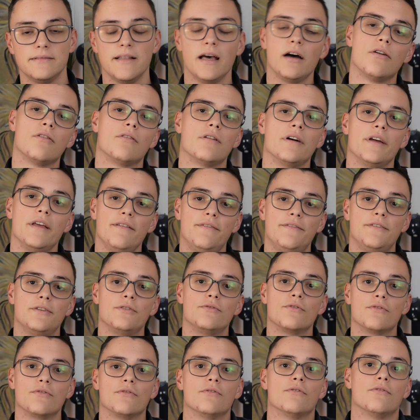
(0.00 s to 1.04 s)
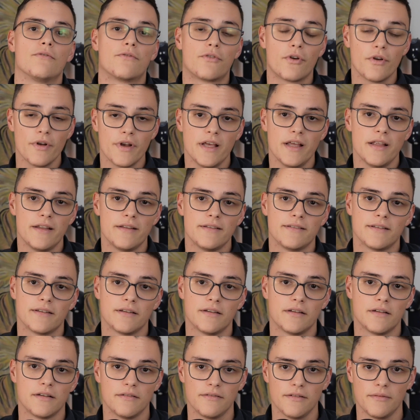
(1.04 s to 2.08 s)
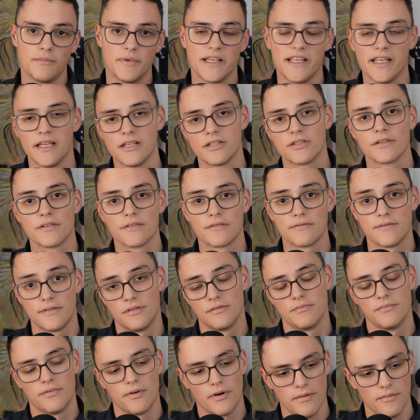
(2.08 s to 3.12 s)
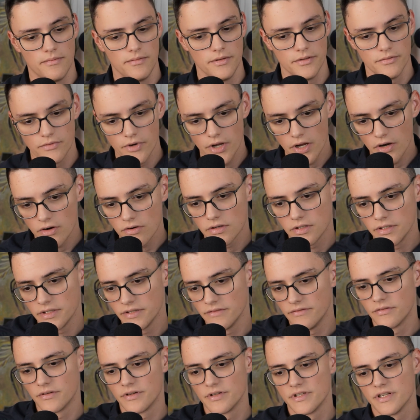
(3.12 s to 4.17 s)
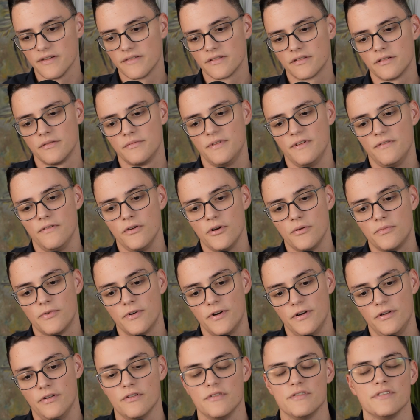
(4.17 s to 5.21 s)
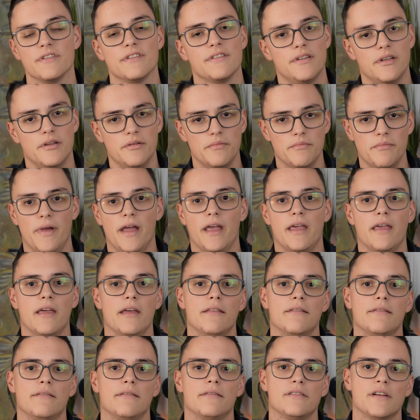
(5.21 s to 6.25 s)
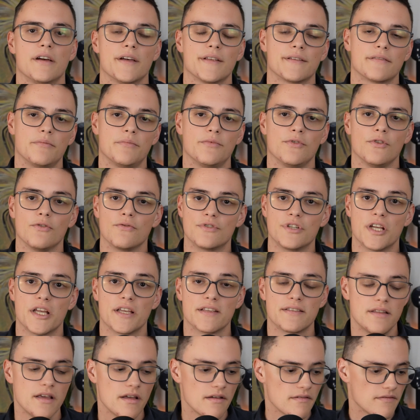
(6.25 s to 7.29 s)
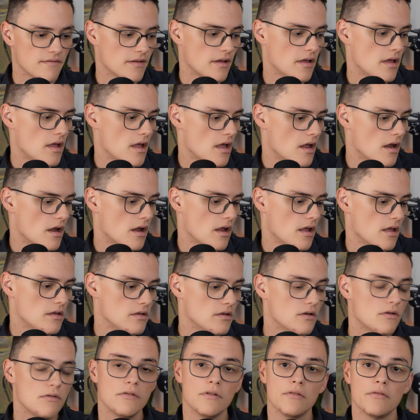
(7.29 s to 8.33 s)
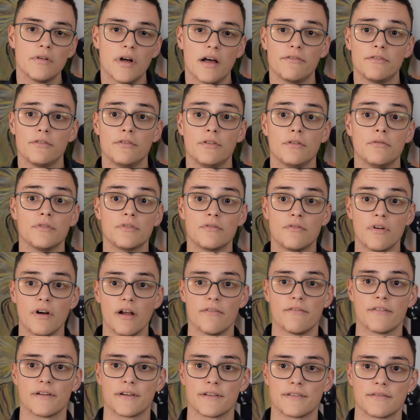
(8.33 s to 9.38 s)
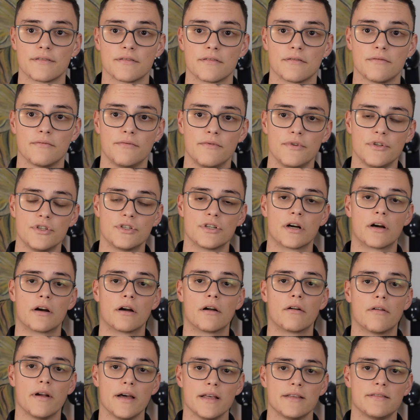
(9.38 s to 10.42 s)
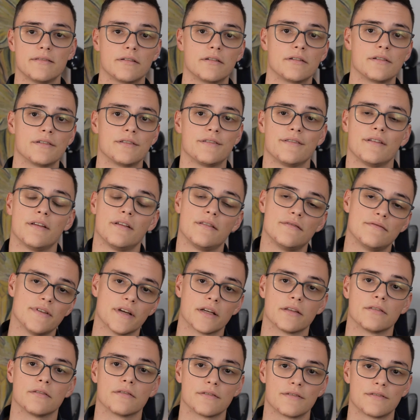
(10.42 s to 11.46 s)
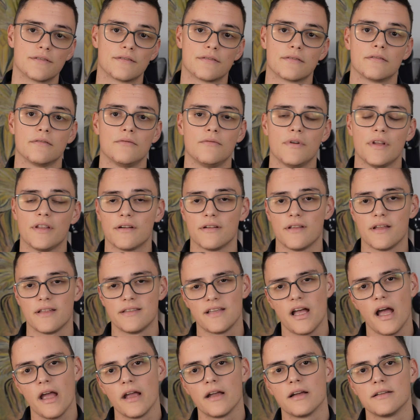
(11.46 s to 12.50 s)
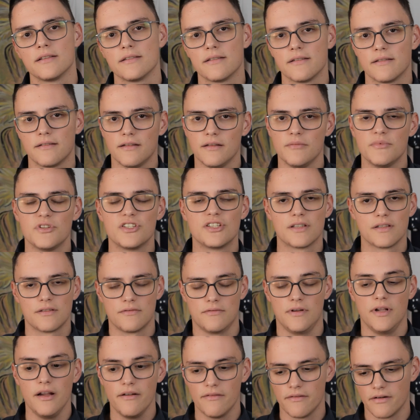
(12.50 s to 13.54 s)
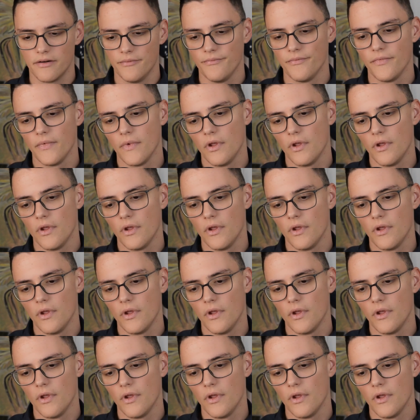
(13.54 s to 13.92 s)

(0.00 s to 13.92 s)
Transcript: Now, if you do front end of applications, which you probably will, if you're a JavaScript developer and not just a backend JavaScript, Node.js dev, you will have to deal with graphics, which are rasters and vectors, whether that's icons, images, whatever.